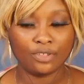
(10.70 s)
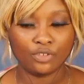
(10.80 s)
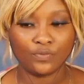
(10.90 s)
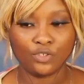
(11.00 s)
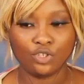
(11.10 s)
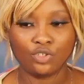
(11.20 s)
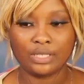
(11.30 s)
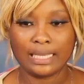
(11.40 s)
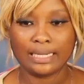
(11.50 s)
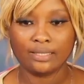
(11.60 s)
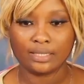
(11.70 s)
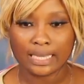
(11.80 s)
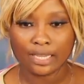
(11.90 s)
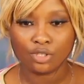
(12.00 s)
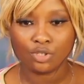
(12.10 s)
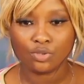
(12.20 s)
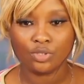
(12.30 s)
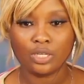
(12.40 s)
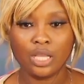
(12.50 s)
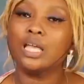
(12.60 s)
out this video together
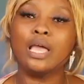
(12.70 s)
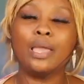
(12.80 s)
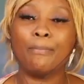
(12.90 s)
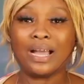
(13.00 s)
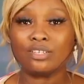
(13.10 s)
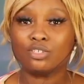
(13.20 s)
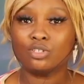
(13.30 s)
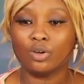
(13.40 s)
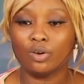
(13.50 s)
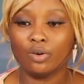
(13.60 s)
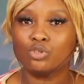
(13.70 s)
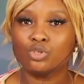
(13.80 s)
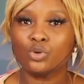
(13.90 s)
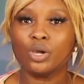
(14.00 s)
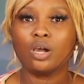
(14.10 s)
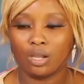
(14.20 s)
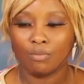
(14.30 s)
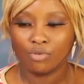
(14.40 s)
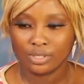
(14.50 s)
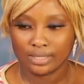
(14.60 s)
titled "A Pastor Took
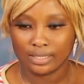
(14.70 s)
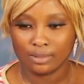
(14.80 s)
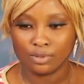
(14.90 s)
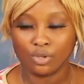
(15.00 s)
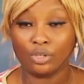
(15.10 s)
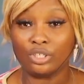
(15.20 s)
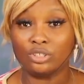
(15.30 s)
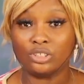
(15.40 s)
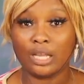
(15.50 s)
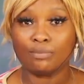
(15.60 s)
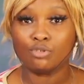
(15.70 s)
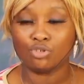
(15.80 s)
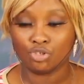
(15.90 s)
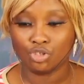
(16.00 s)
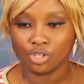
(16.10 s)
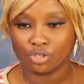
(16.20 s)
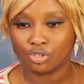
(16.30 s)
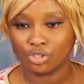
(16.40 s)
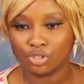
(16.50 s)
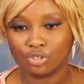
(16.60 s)
Muslims on Hijab to
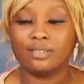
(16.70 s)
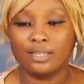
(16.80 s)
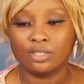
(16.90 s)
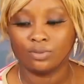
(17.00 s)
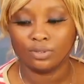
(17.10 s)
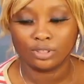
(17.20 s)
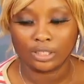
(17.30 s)
Church." So let's watch, you